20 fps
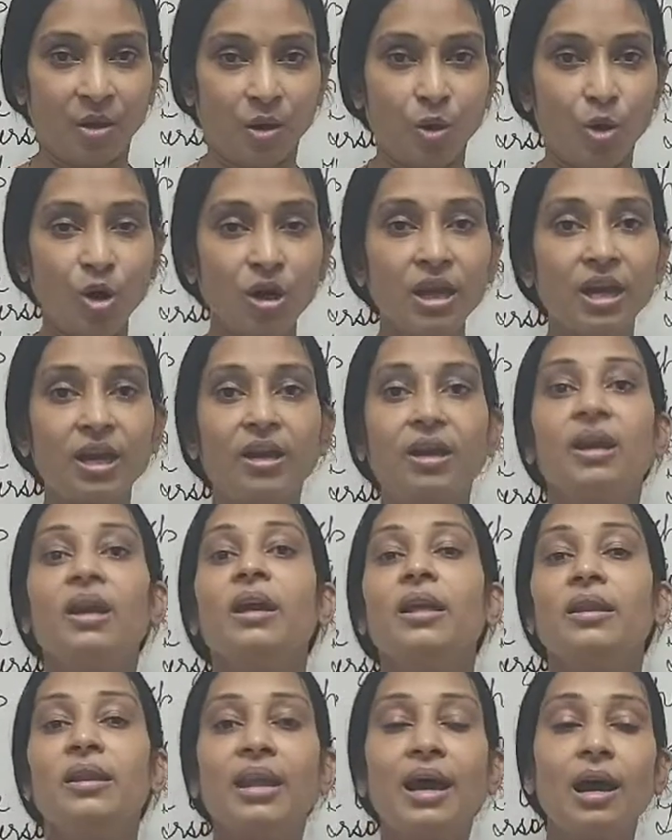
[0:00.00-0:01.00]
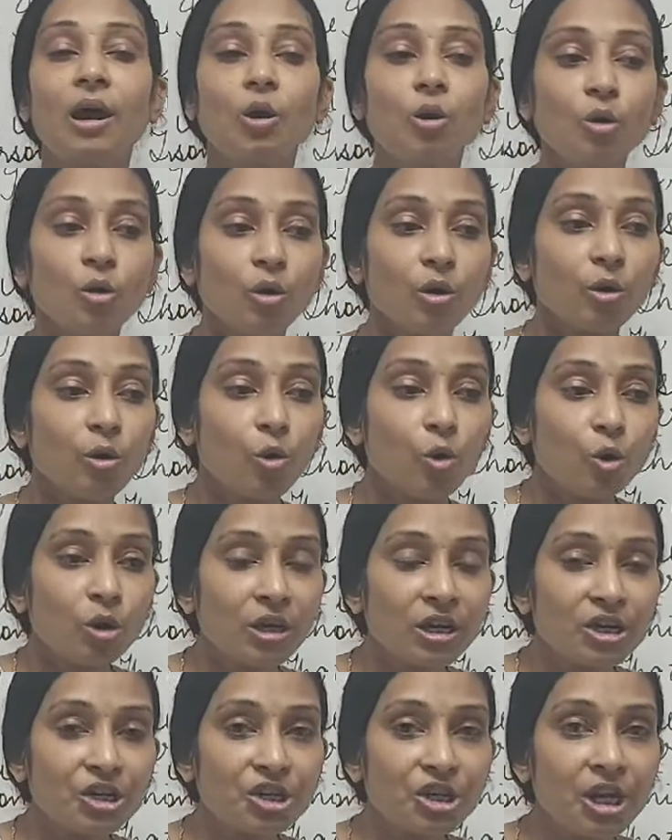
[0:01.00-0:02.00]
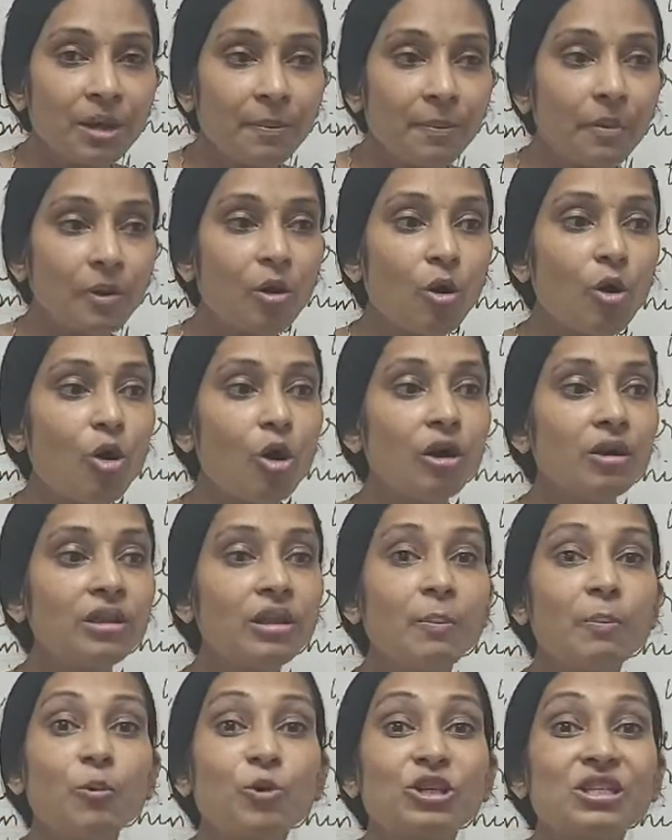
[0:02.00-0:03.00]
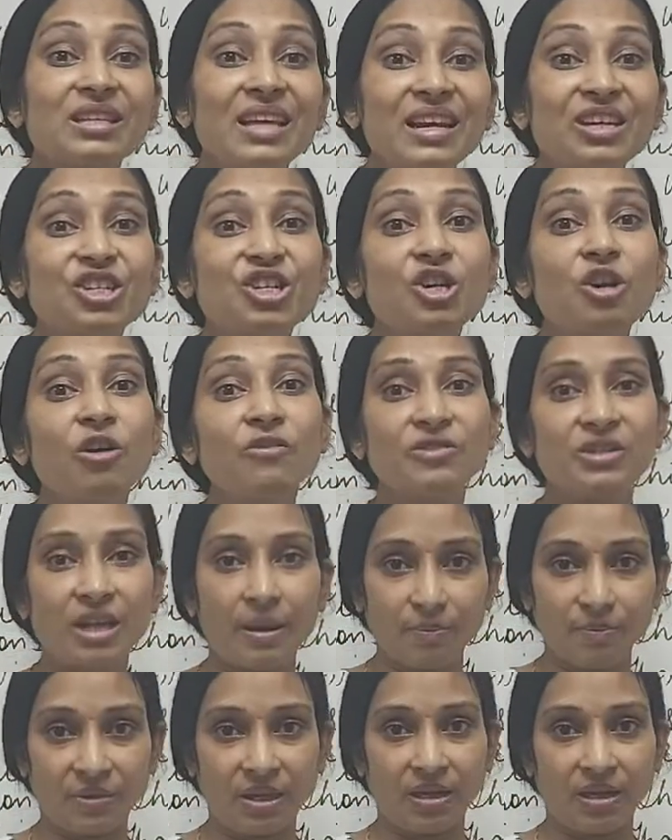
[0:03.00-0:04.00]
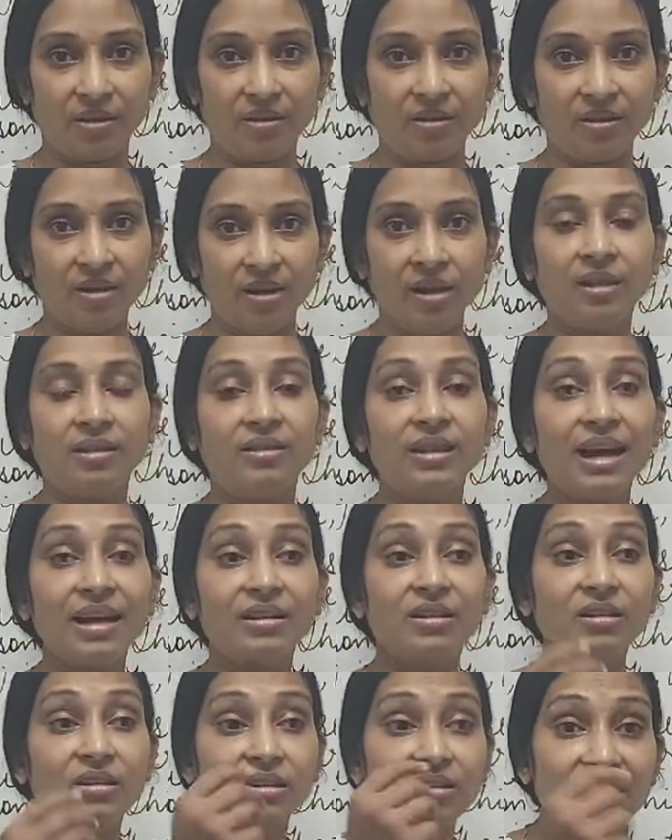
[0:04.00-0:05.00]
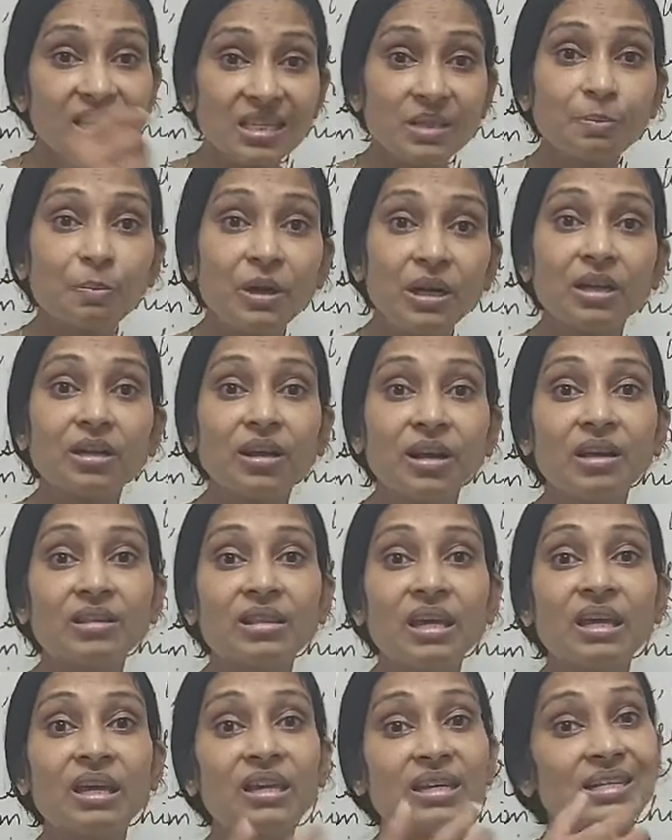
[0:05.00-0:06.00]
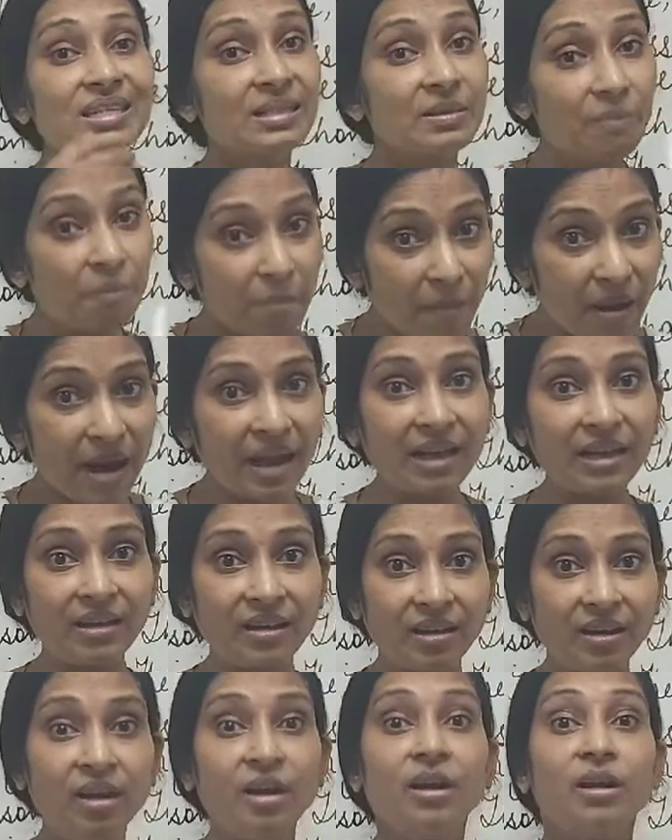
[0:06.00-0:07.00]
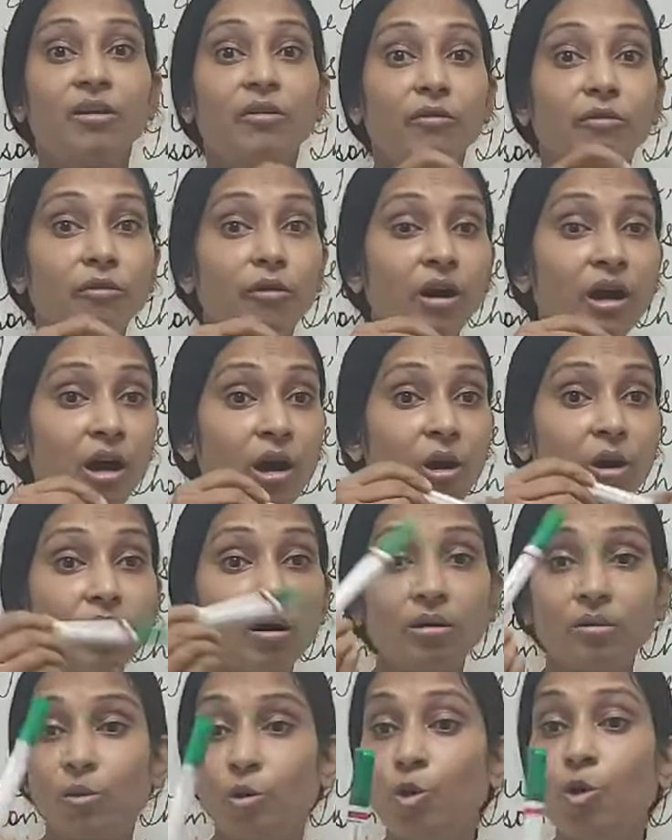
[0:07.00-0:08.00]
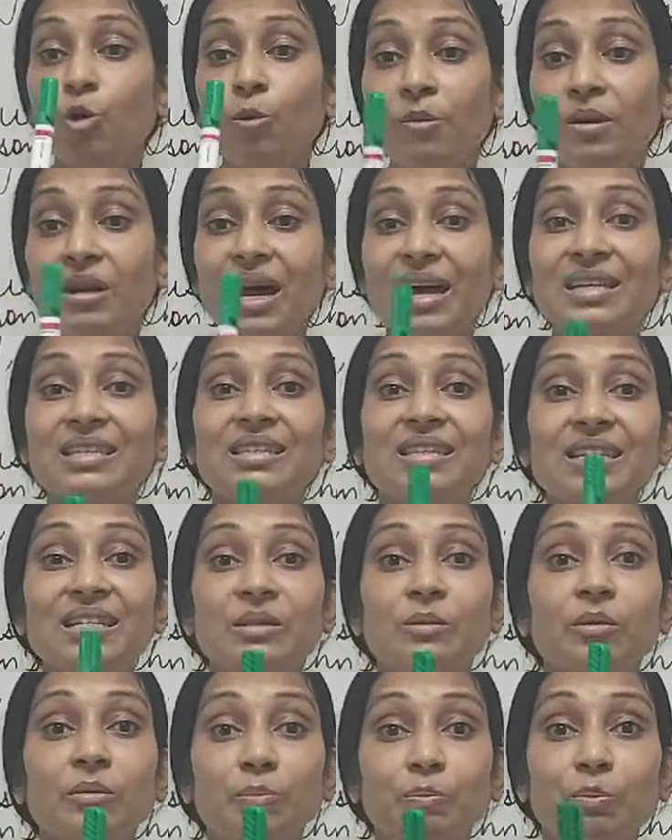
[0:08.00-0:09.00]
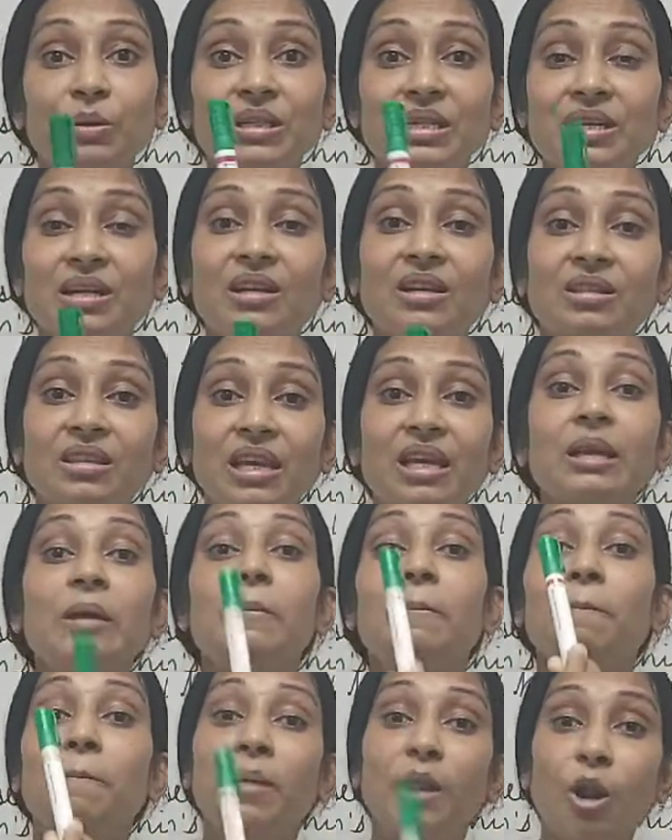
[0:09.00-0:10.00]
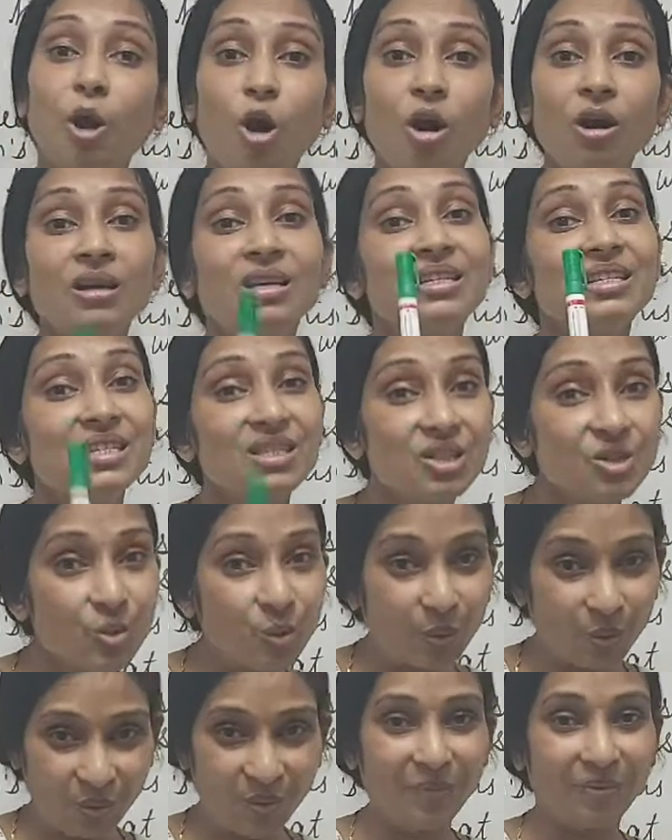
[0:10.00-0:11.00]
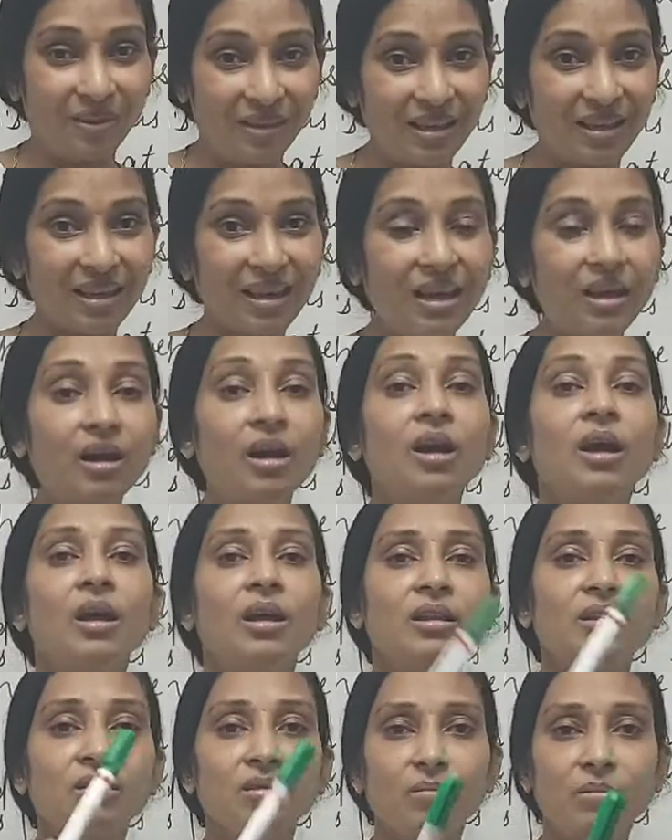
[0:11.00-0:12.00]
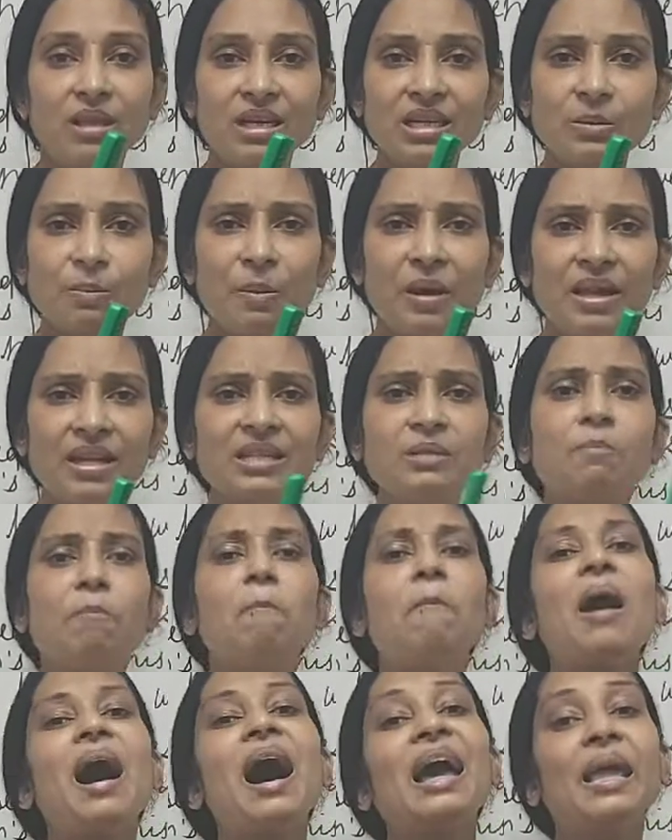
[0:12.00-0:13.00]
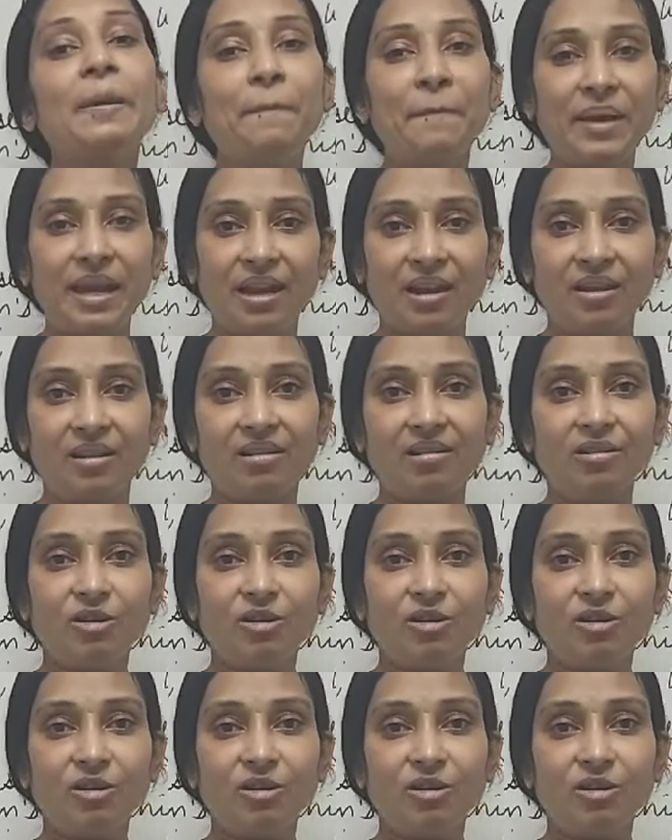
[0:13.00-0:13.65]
Okay, now ownership or the possession of something, that this particular thing is mine. Whom does this particular thing belong to? Clear? This pen is my pen.